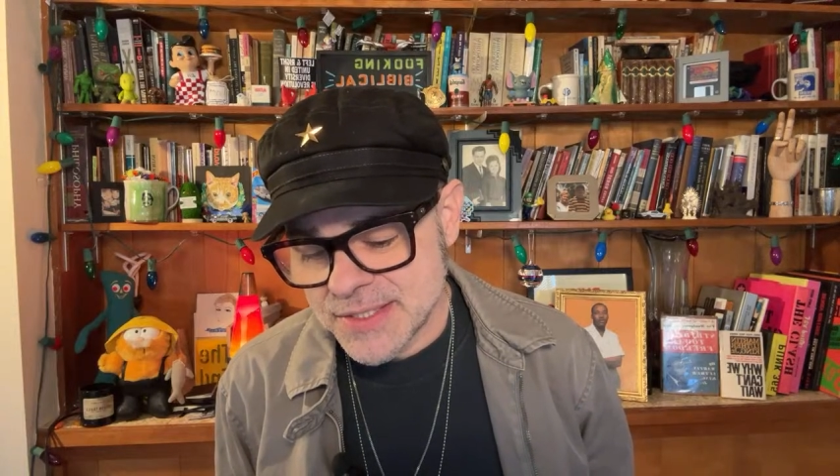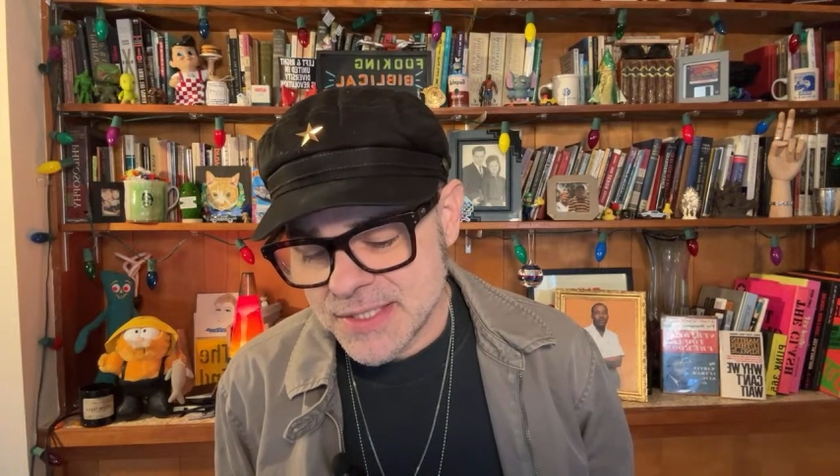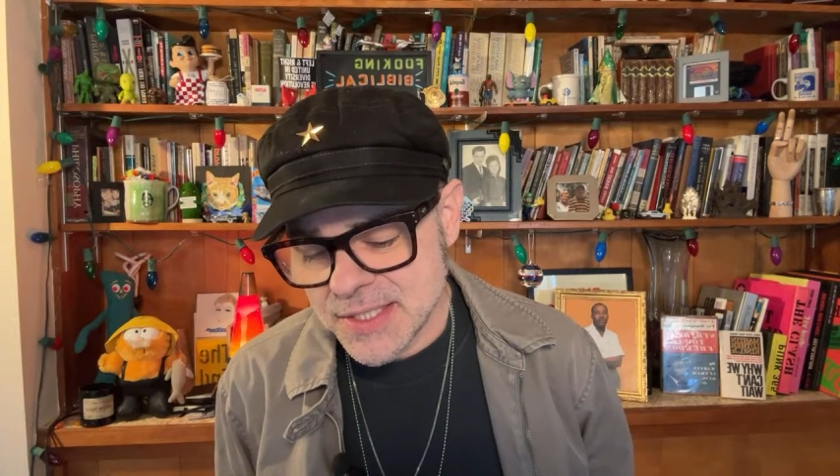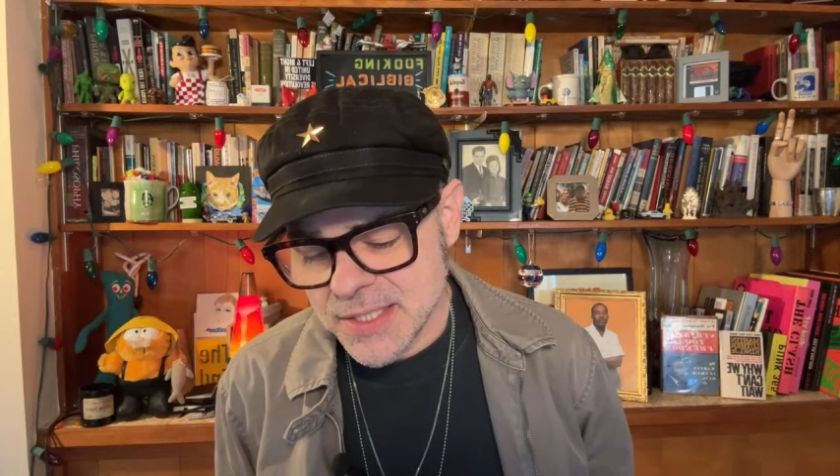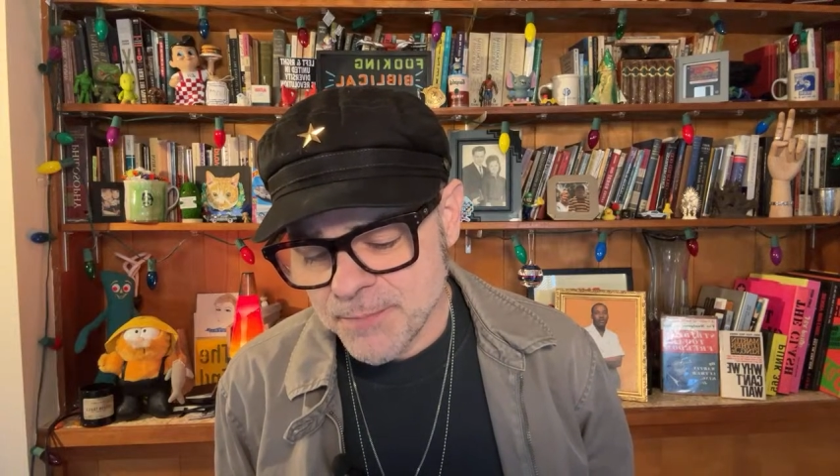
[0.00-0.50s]
is
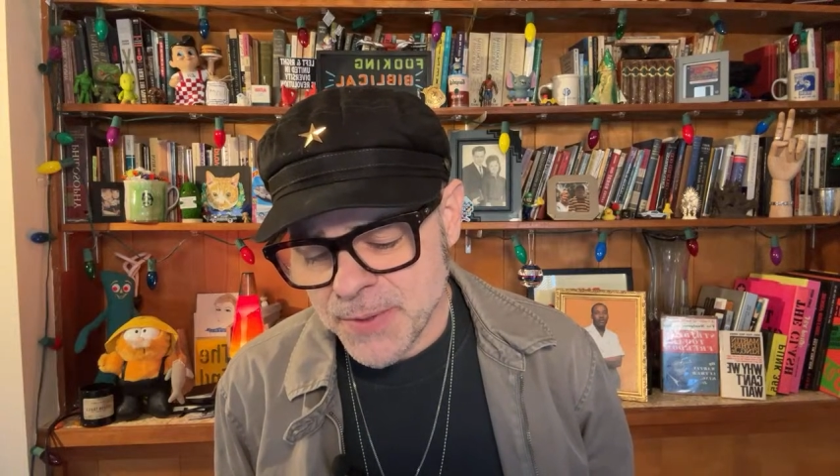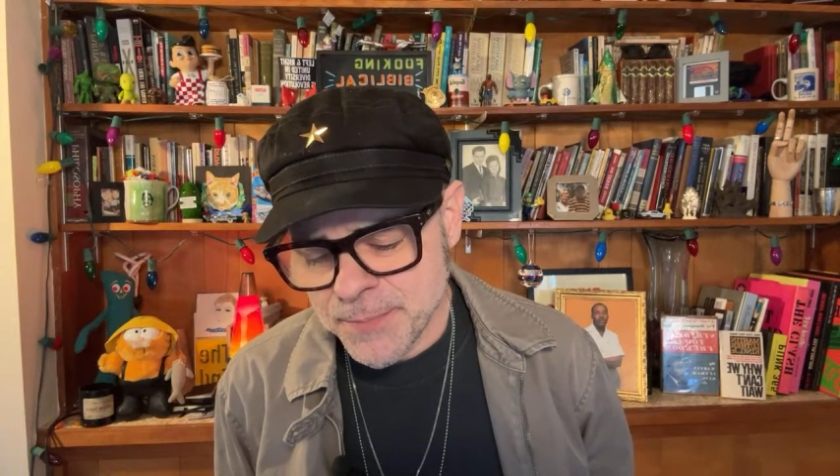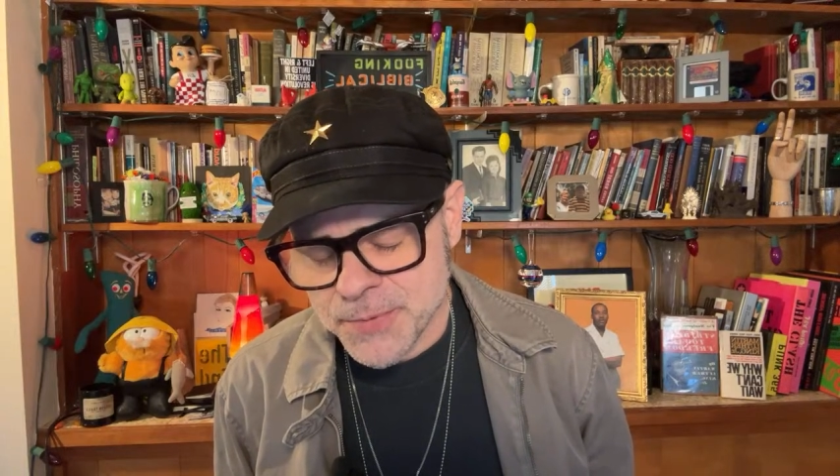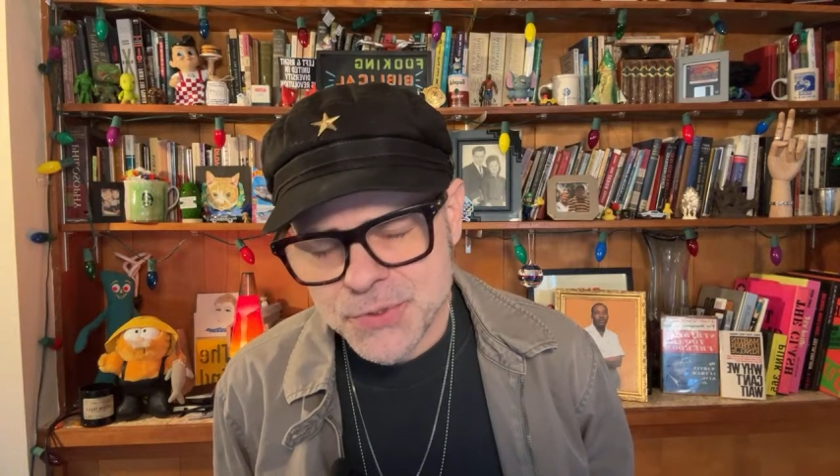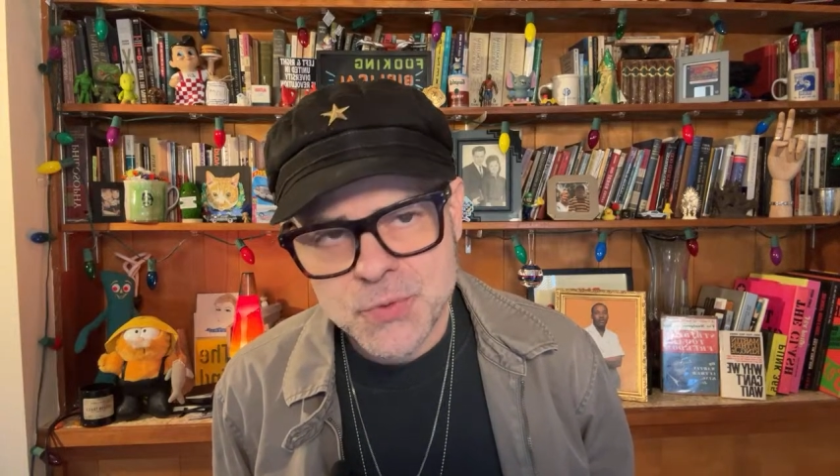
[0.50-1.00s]
to get
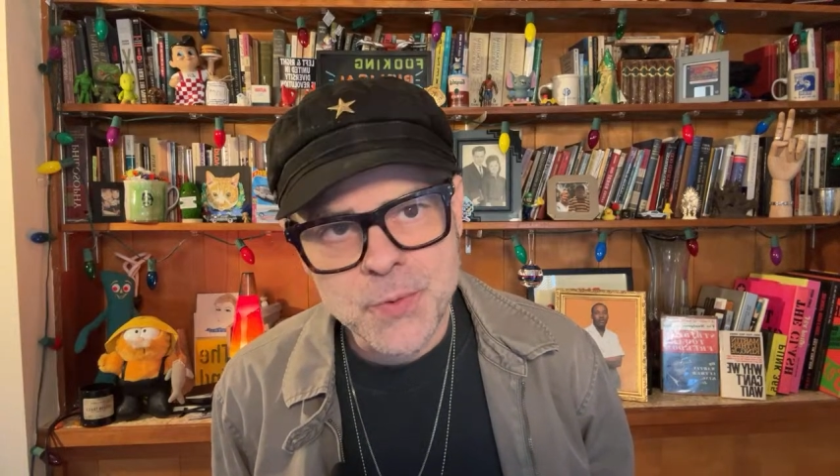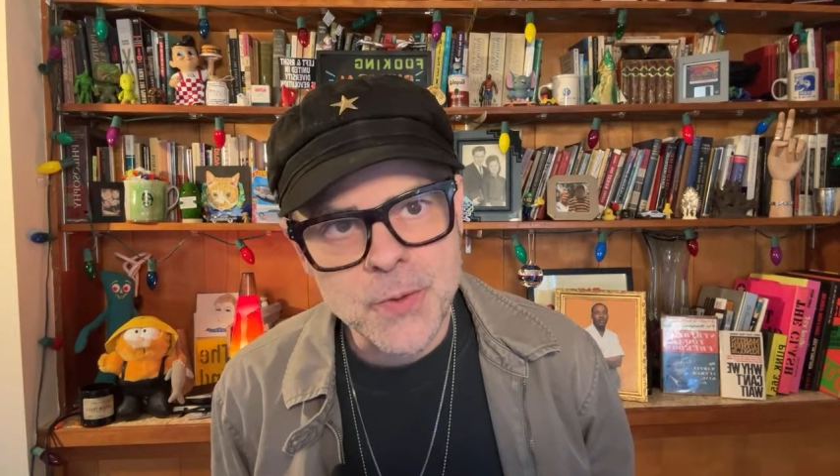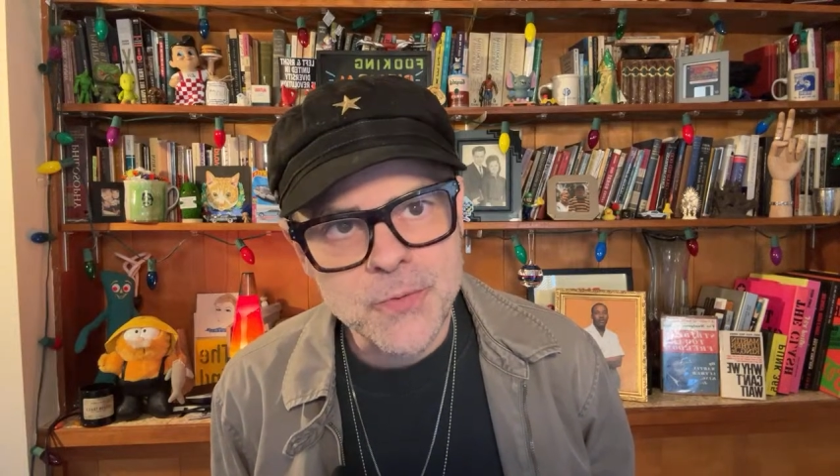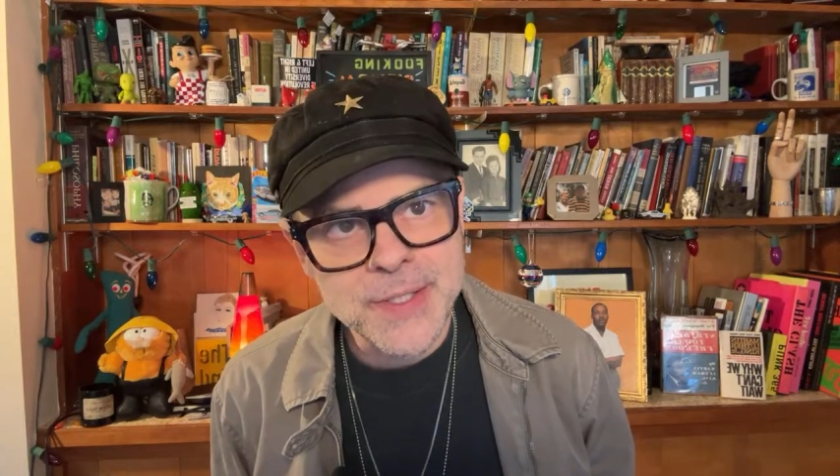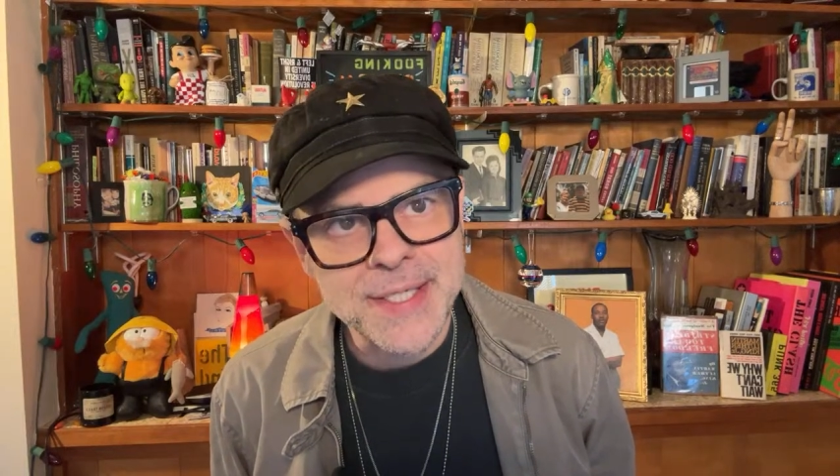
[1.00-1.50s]
people to
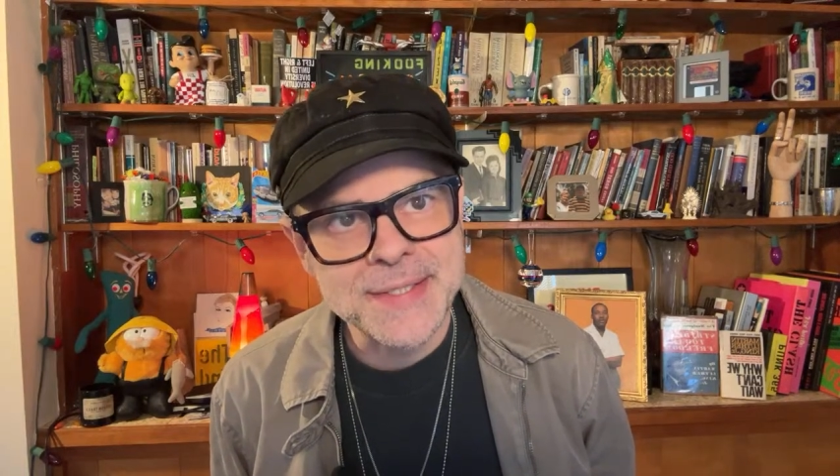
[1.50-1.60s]
agree,